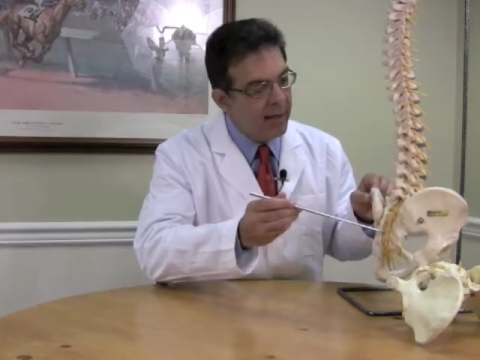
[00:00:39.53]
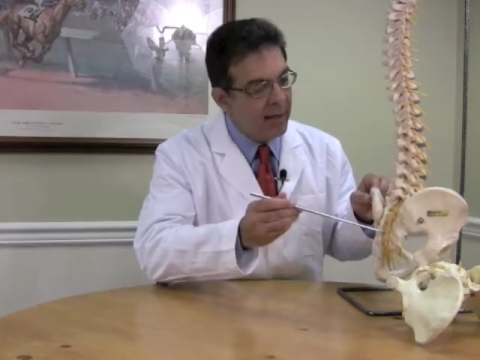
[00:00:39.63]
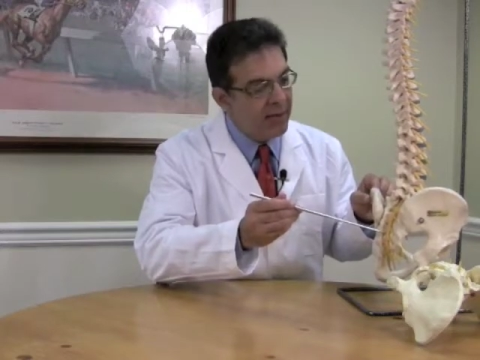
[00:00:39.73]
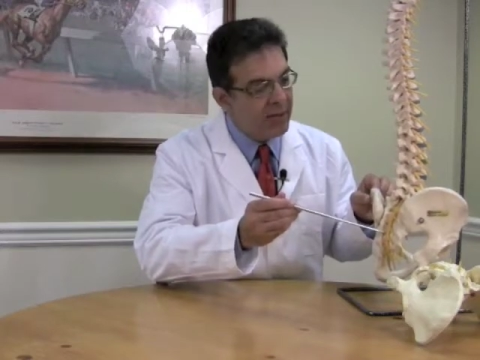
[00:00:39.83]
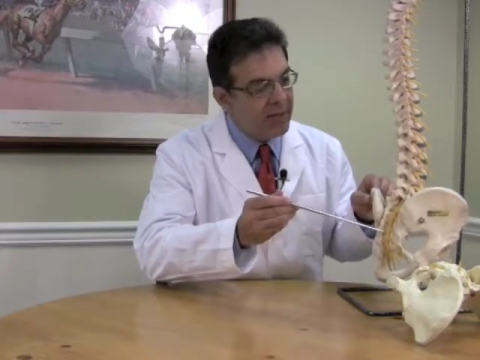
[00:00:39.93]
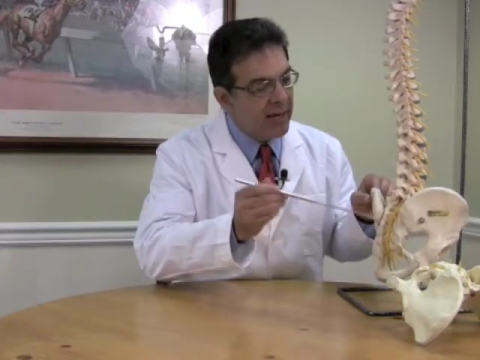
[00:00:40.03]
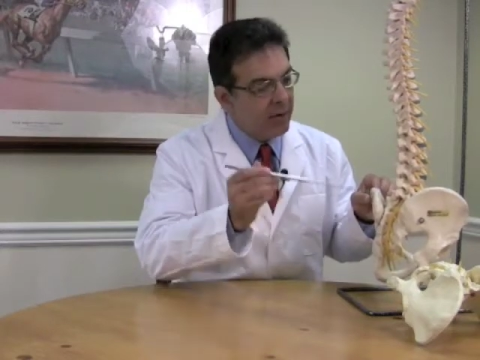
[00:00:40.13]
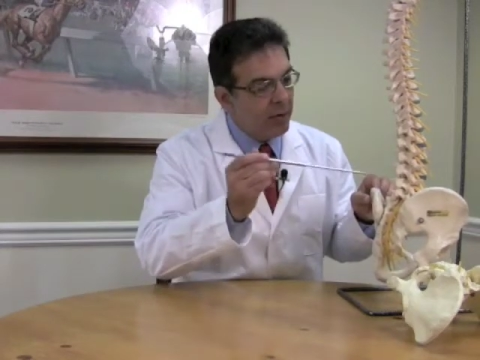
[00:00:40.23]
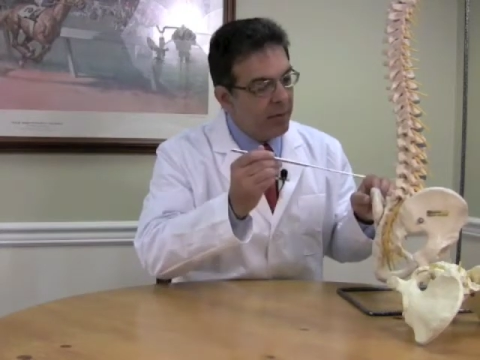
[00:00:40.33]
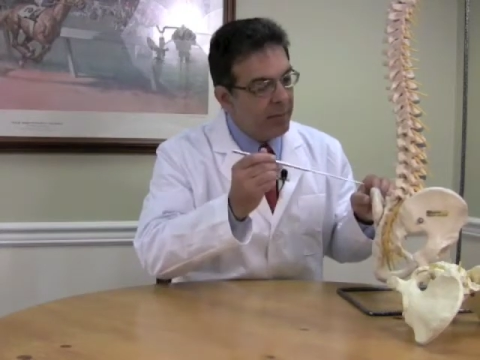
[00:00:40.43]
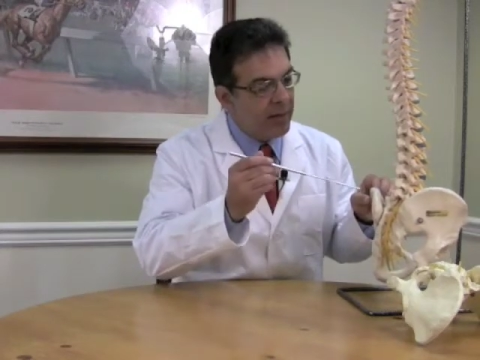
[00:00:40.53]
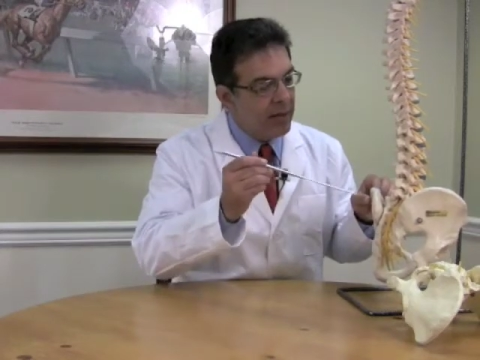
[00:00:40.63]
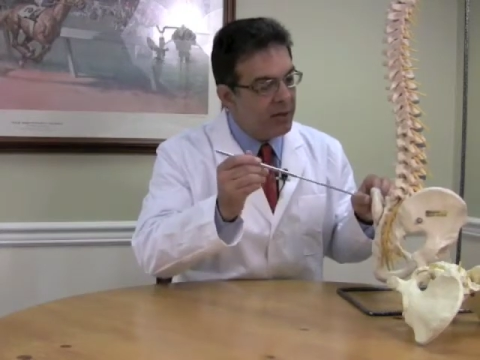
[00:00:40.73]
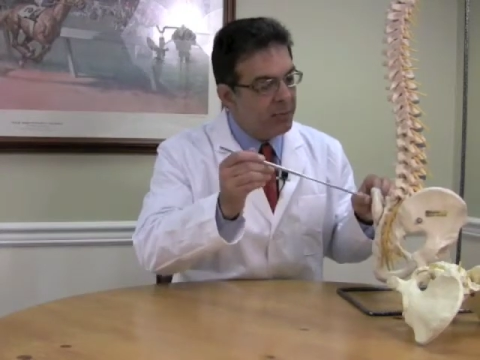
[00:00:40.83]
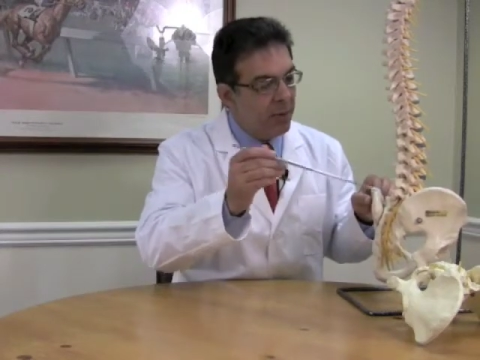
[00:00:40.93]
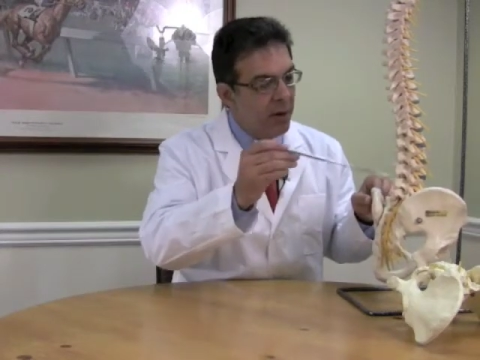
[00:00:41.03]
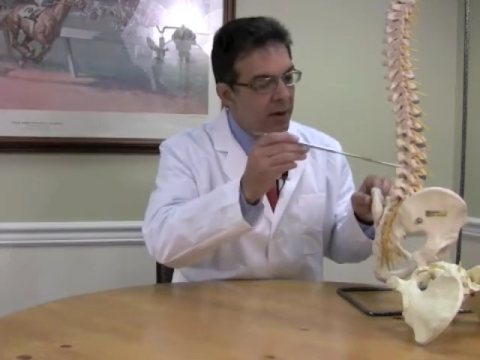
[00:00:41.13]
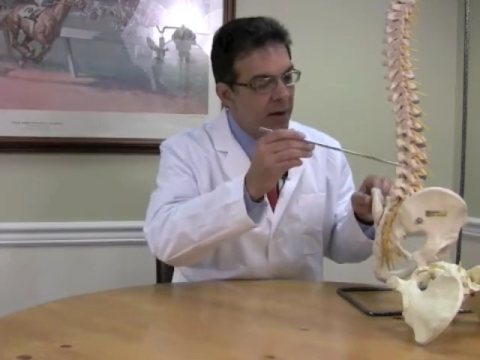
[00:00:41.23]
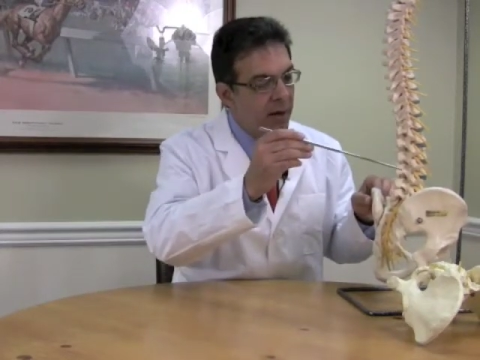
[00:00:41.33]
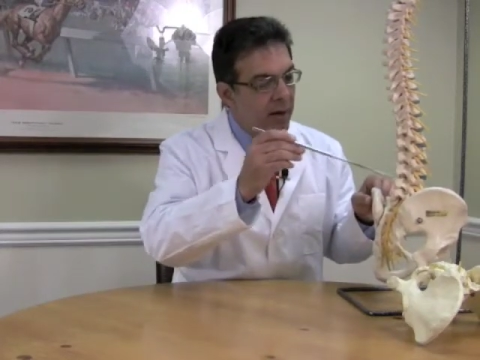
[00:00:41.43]
And the sacrum is
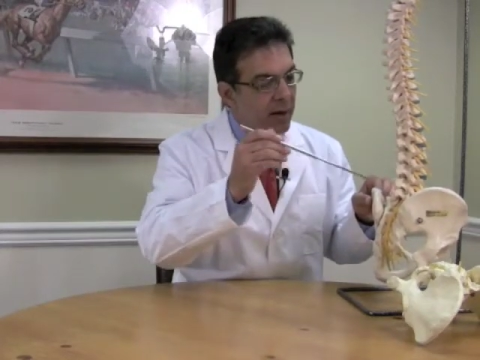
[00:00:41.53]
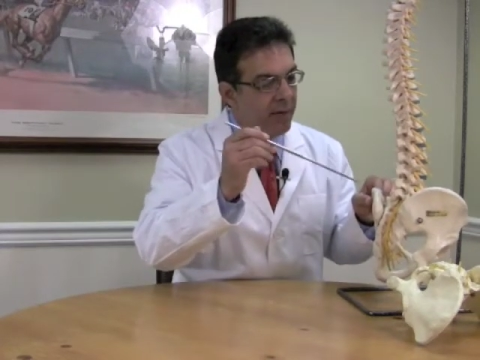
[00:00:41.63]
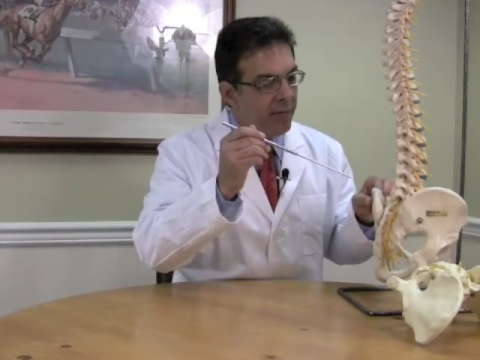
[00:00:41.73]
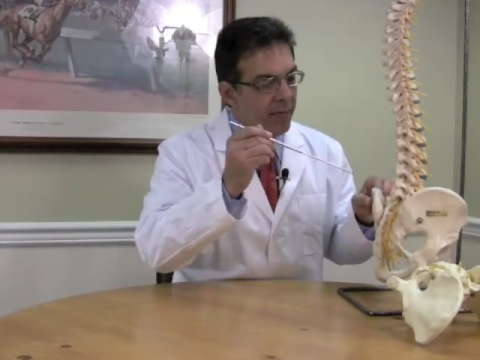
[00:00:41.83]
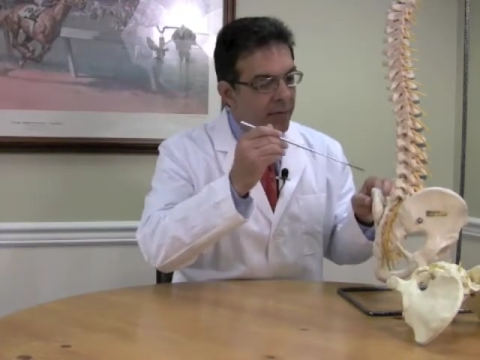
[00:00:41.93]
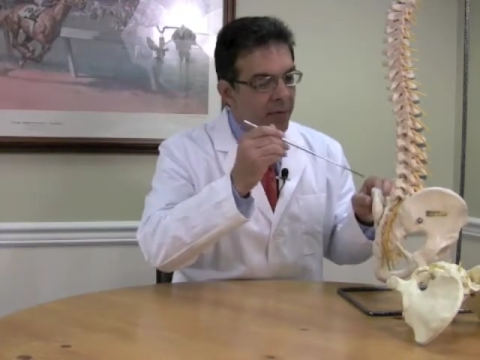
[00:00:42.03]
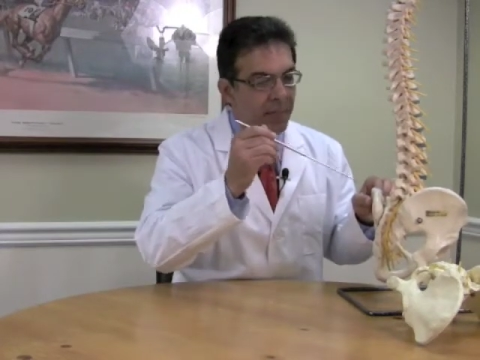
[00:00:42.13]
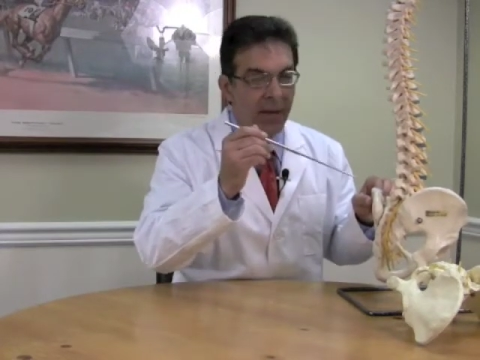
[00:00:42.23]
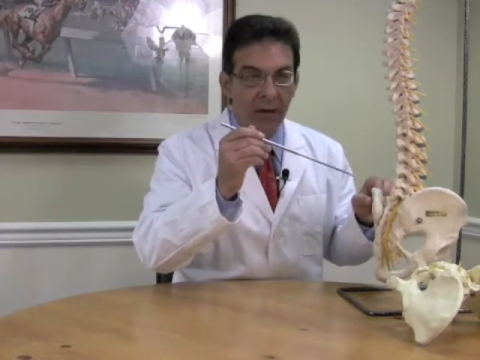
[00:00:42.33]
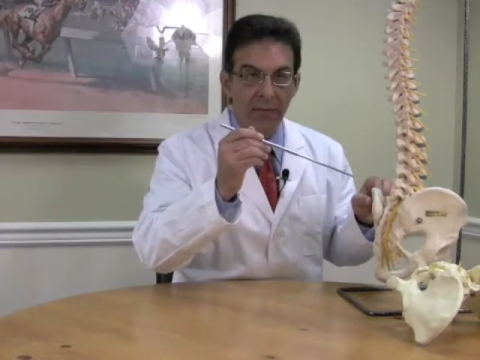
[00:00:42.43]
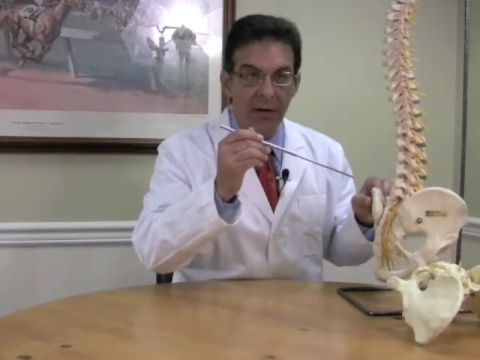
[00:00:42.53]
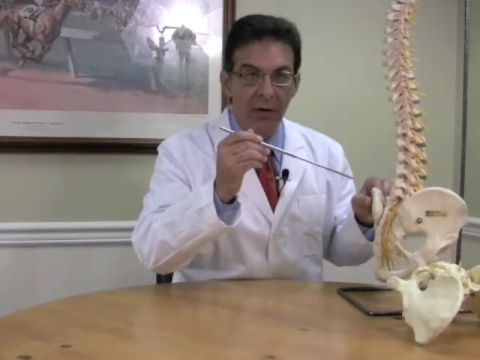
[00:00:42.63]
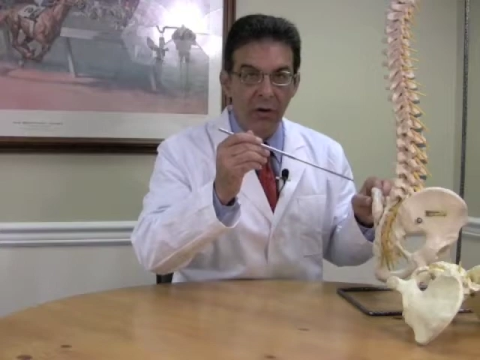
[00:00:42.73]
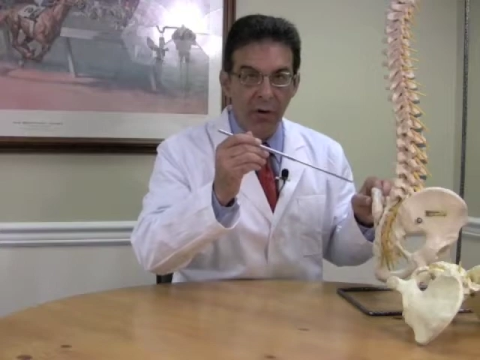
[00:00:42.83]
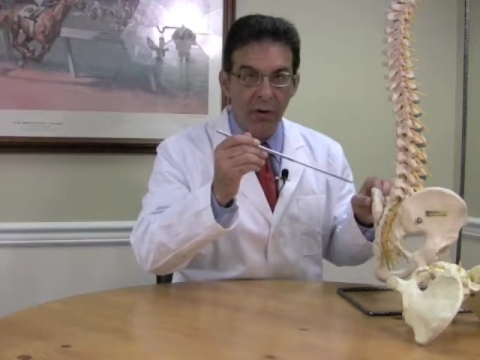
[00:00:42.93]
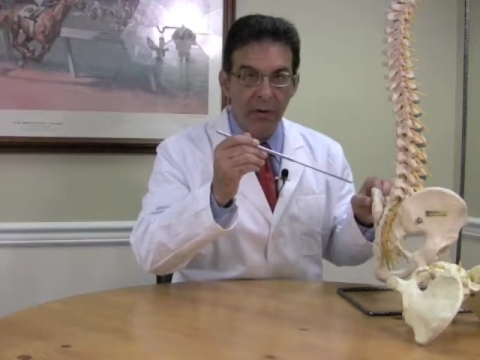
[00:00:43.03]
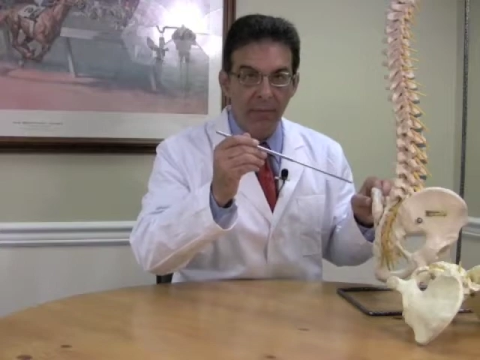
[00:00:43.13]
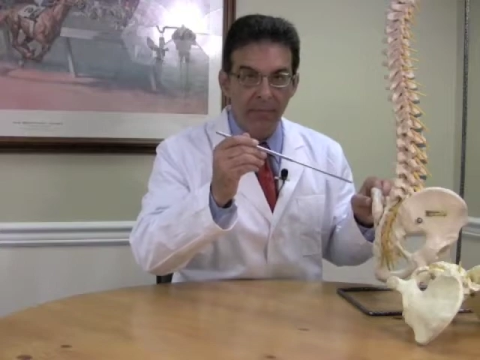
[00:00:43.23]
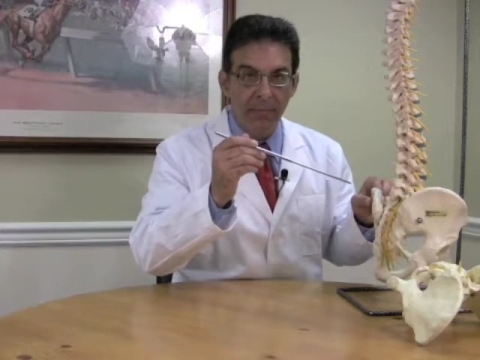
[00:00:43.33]
part of the pelvic girdle.